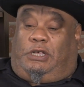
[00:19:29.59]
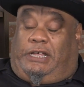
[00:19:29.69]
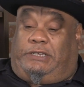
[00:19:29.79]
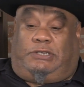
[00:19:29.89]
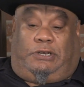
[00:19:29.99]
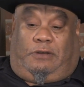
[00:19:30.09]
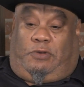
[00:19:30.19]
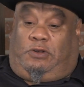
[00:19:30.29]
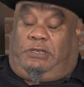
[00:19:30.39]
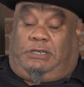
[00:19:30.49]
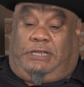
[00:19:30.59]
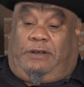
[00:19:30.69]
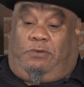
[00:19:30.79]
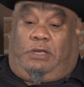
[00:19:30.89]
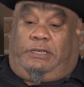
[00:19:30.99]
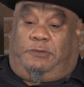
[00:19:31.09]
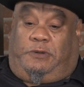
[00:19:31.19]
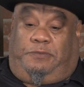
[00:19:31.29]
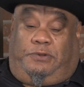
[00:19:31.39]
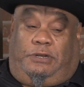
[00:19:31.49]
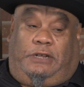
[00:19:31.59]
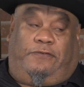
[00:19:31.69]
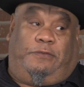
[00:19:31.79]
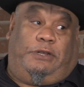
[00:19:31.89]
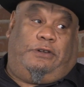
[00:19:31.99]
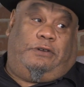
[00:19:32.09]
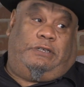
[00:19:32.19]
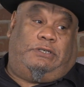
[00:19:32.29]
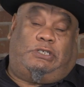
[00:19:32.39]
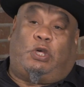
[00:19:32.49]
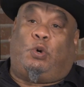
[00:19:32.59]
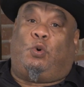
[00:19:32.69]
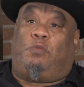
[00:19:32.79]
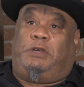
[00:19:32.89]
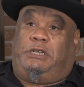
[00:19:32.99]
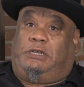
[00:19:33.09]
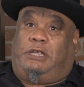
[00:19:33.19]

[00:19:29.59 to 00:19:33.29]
unceremoniously, that rug has been pulled out from under us so many